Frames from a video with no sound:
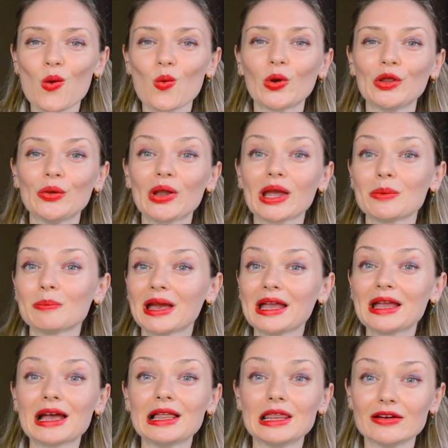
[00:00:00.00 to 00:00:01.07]
when you can
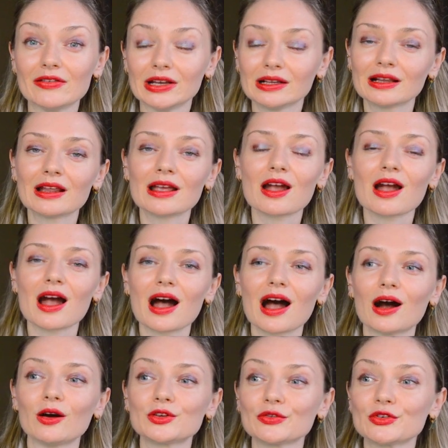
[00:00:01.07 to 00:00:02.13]
make a living
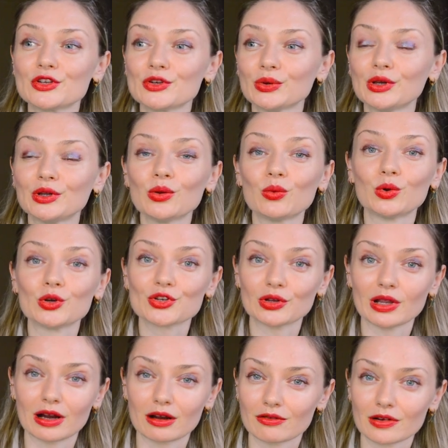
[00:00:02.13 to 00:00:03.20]
out of doing what you
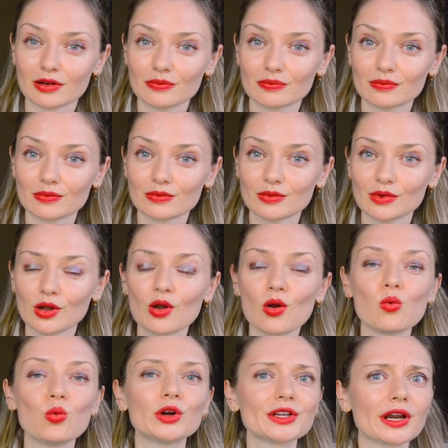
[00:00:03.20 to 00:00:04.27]
love.
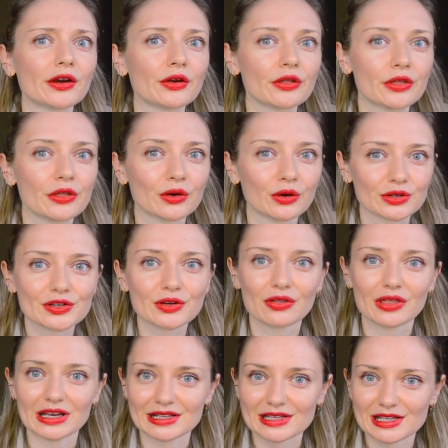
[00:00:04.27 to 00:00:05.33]
What are your thoughts
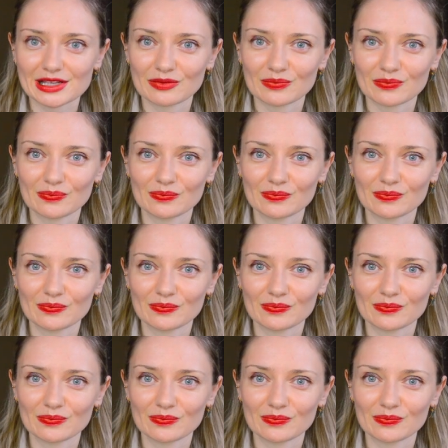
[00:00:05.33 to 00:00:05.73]
on this?